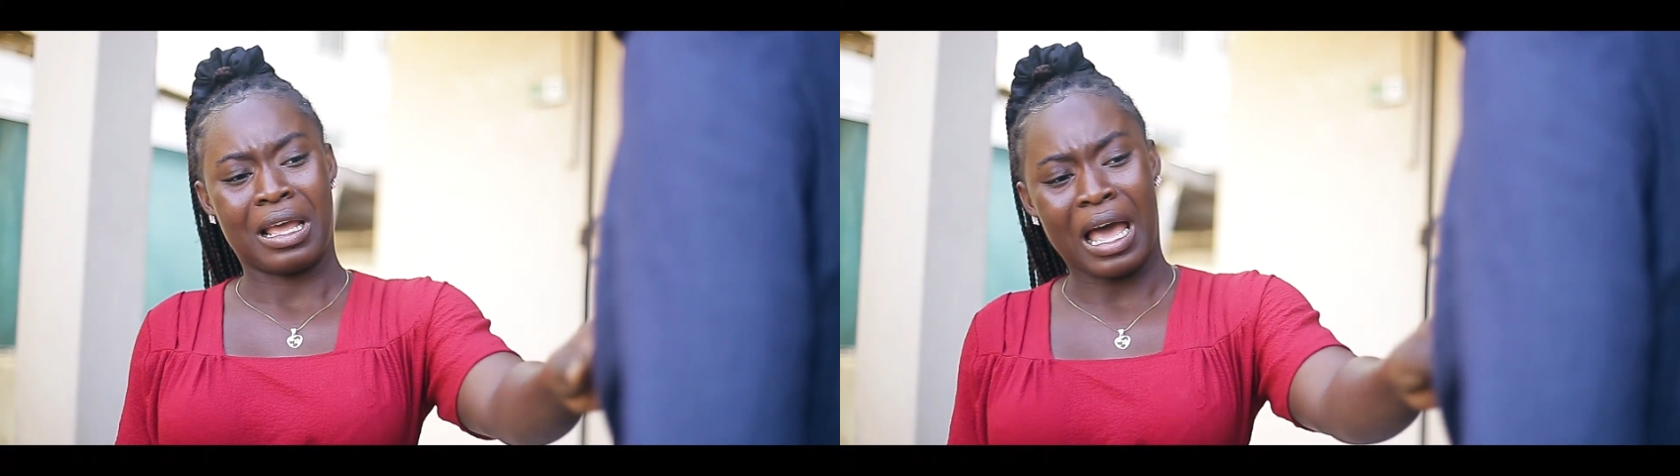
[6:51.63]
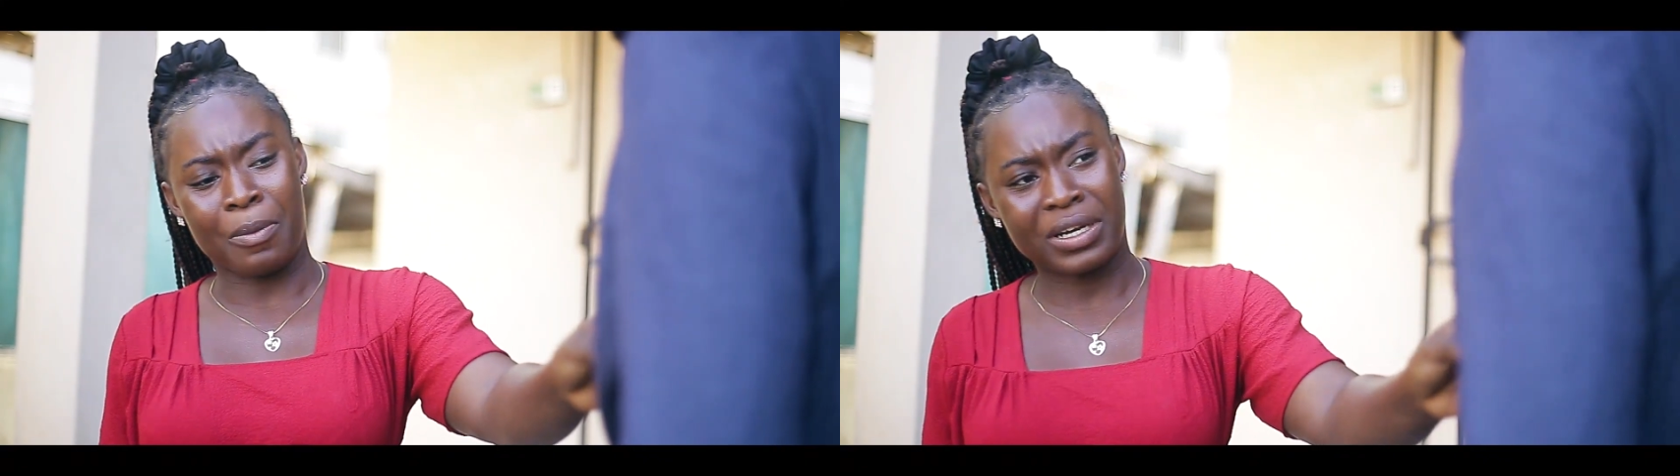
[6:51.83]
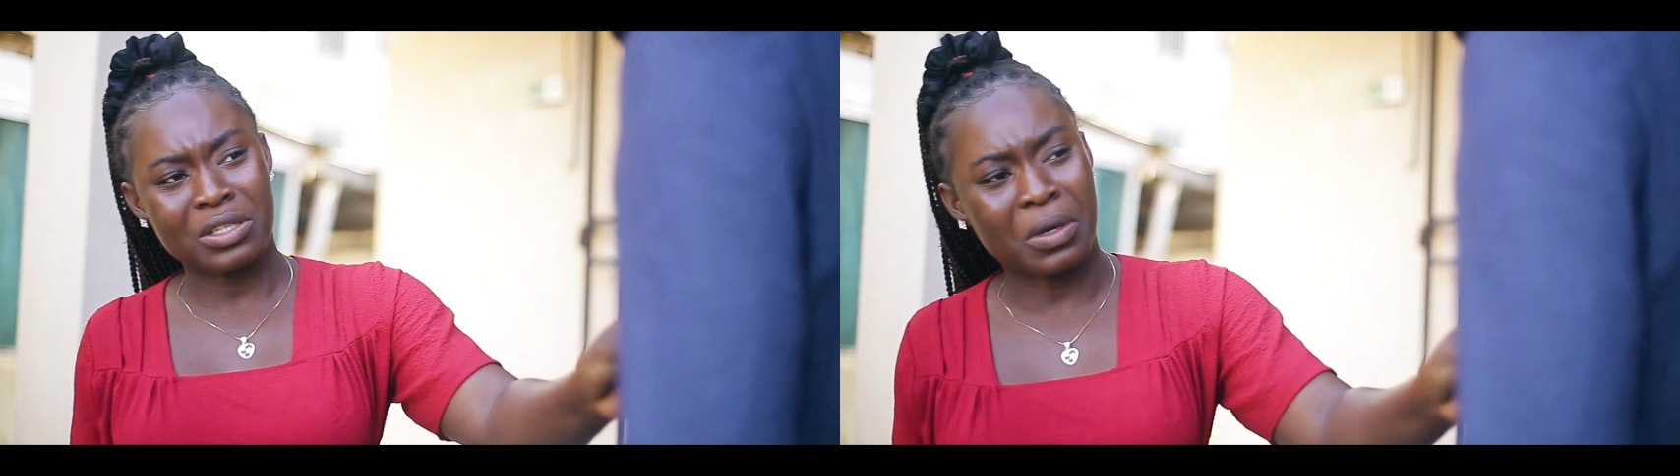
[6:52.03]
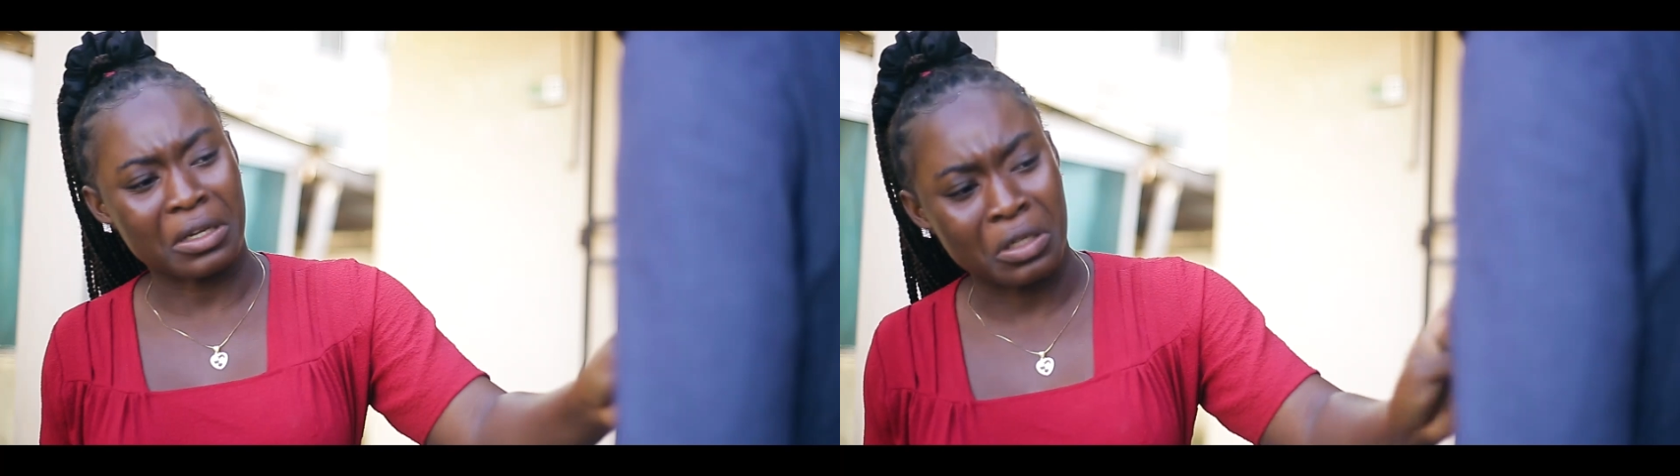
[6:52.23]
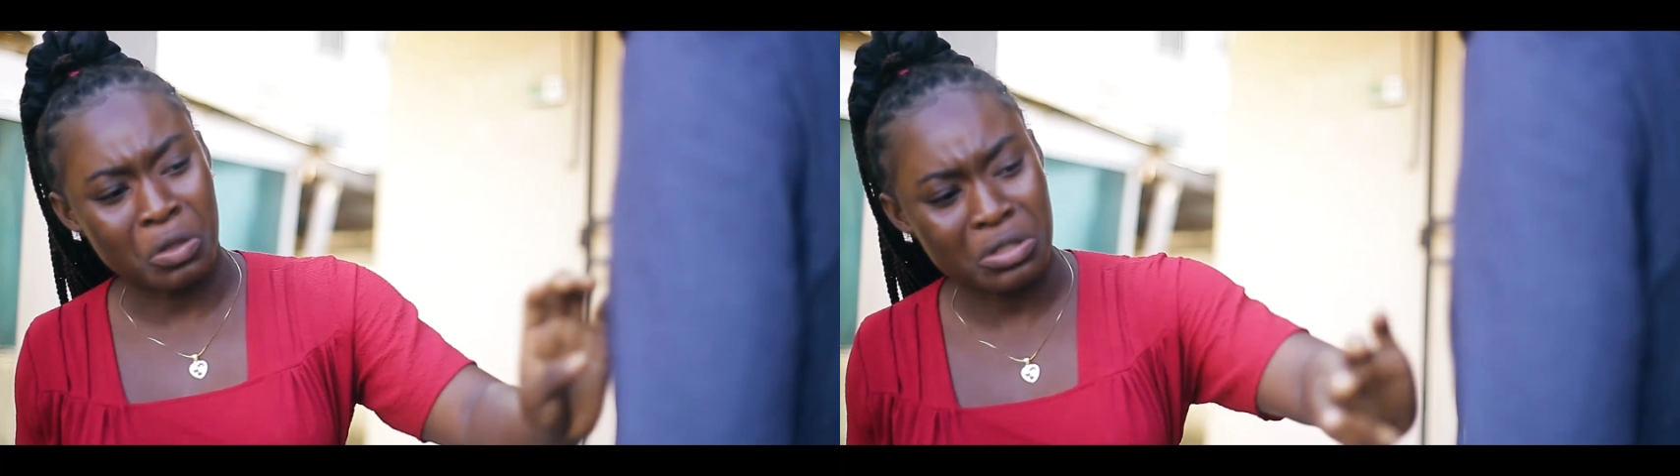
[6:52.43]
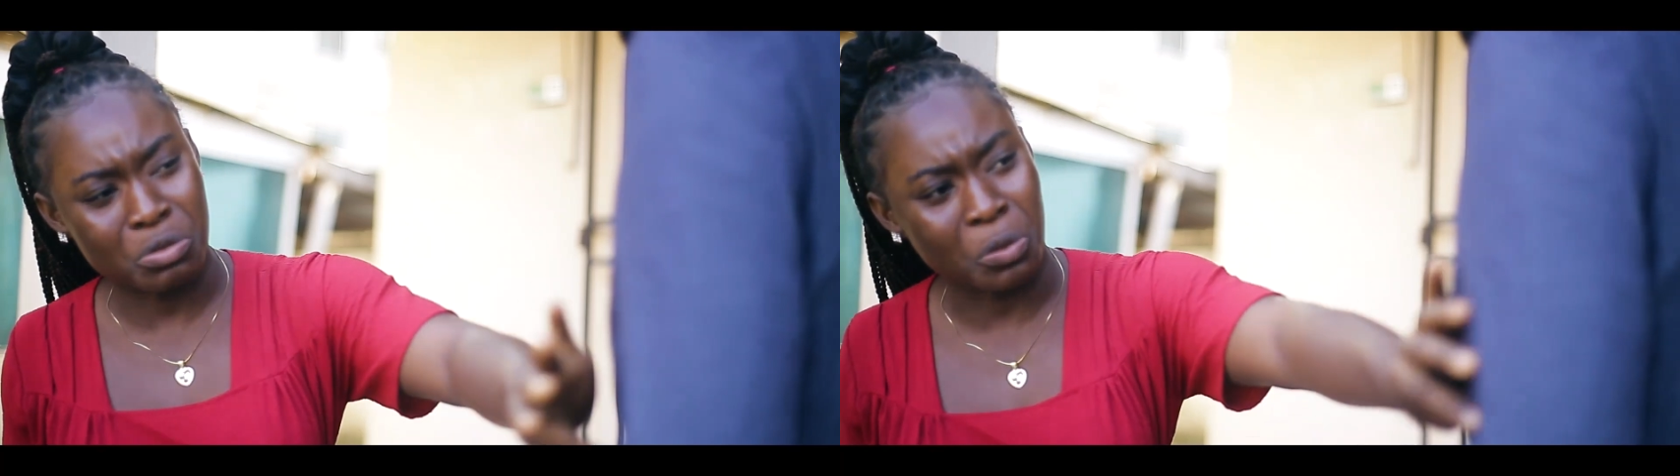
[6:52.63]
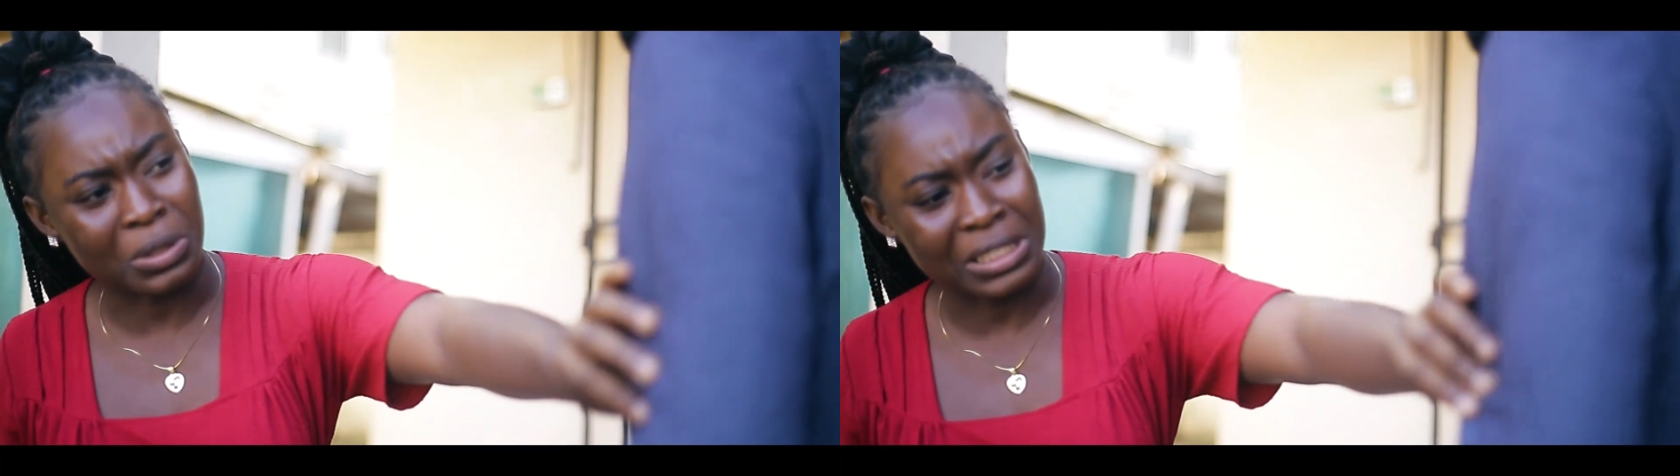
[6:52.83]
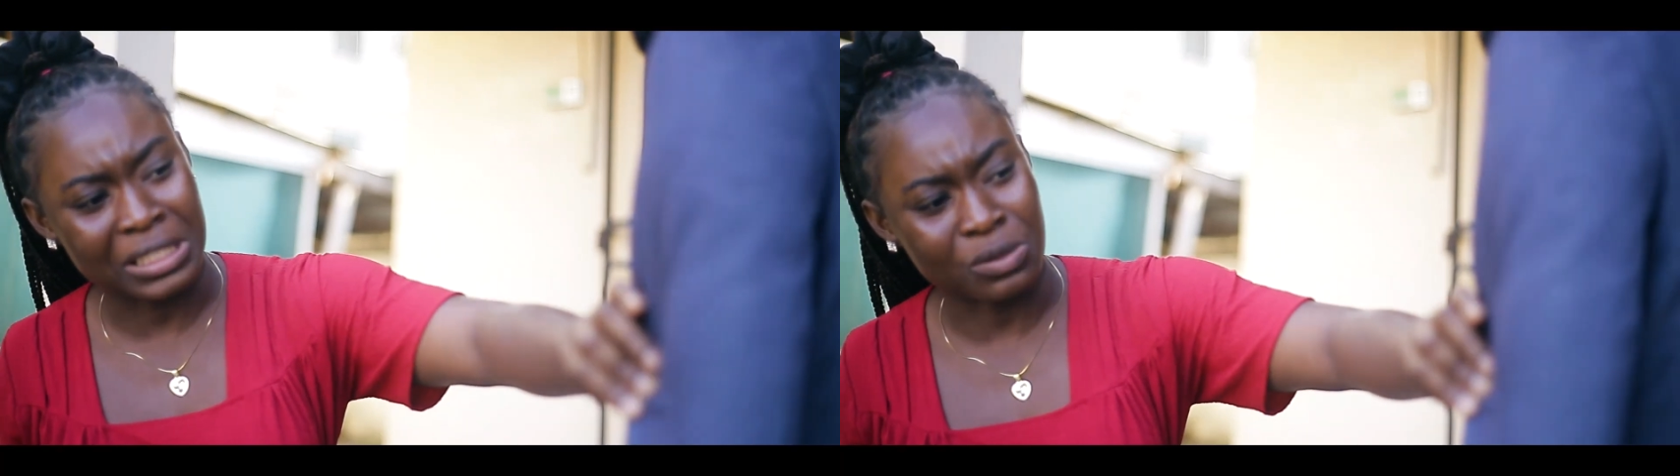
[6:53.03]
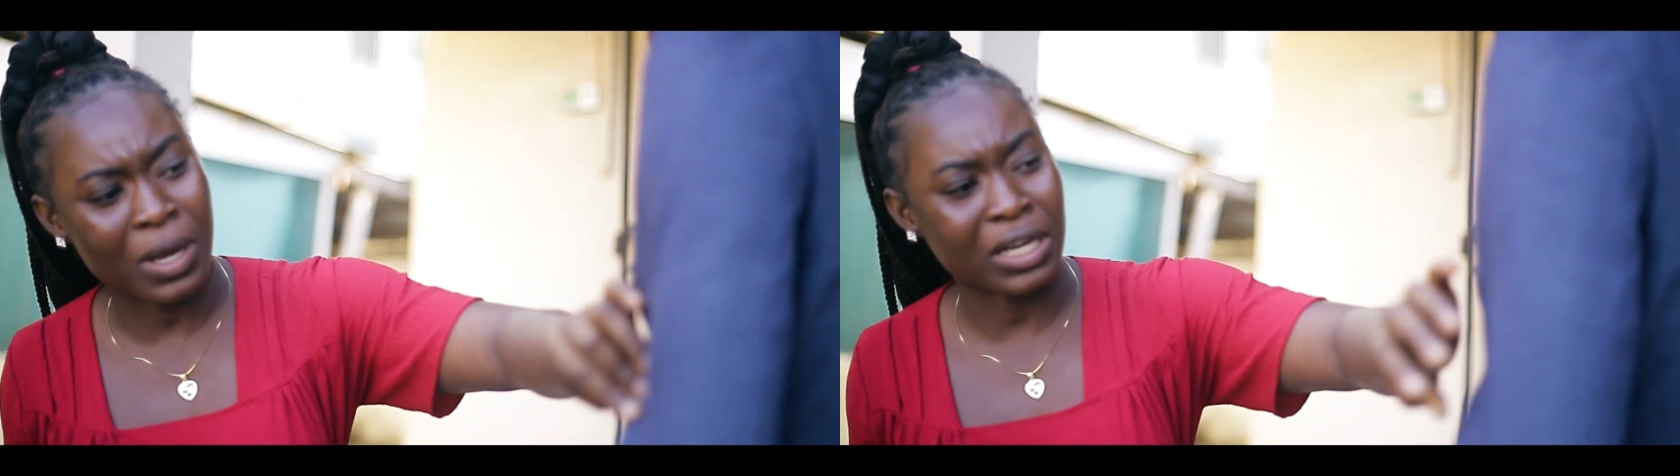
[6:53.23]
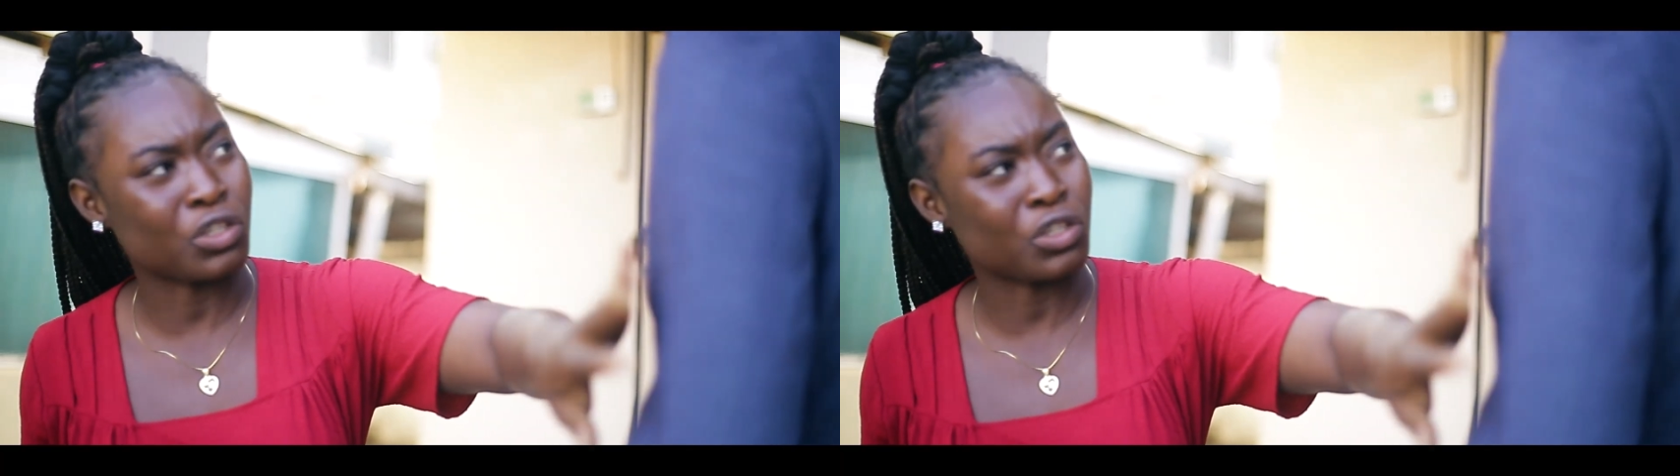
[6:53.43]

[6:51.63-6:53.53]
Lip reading: Ah, but this one, it looks so dirty. Why